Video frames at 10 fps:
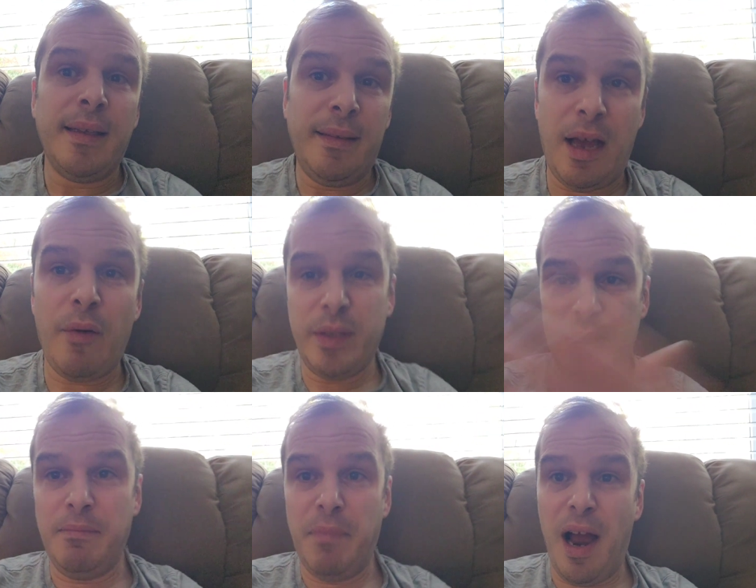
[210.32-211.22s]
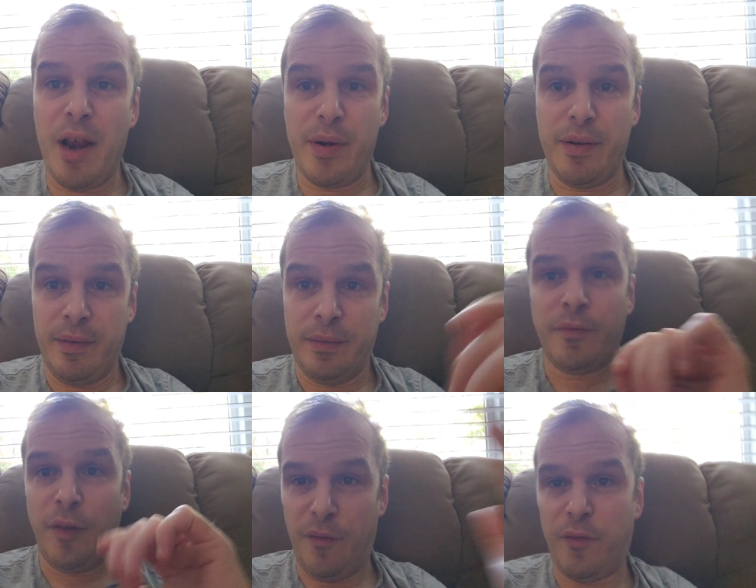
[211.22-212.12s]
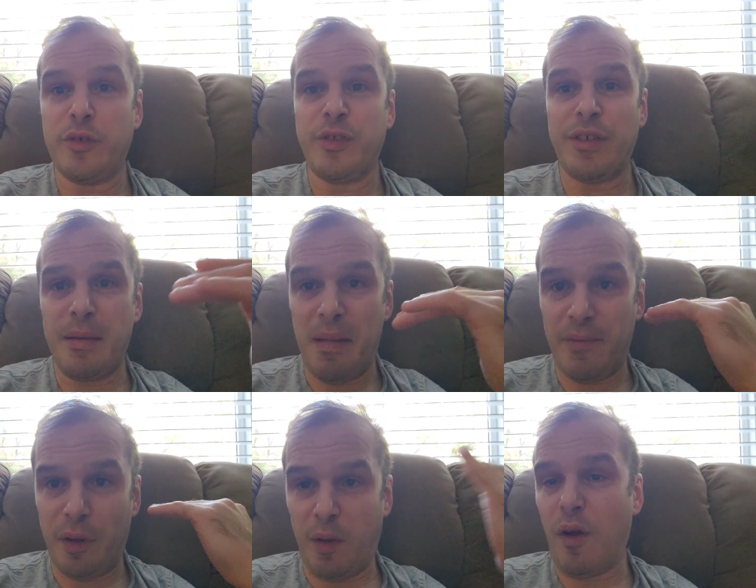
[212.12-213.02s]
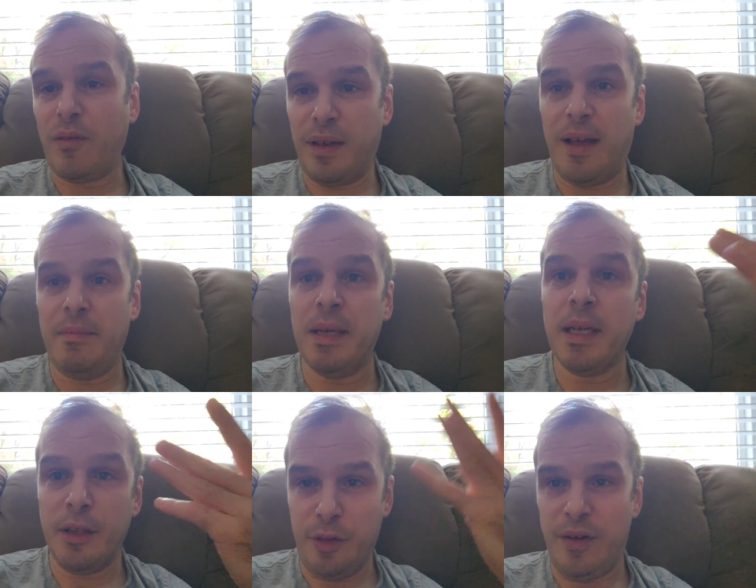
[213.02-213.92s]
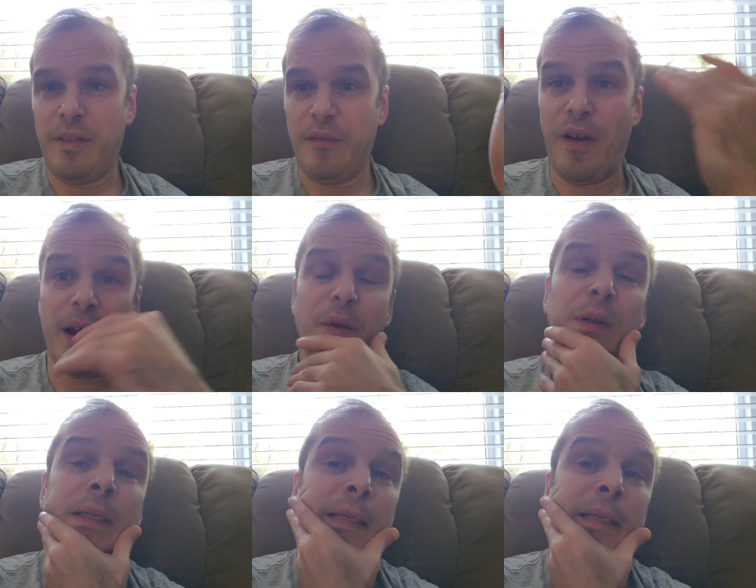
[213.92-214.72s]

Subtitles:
Now we see Bayern for the first time after a long time. They're in the final.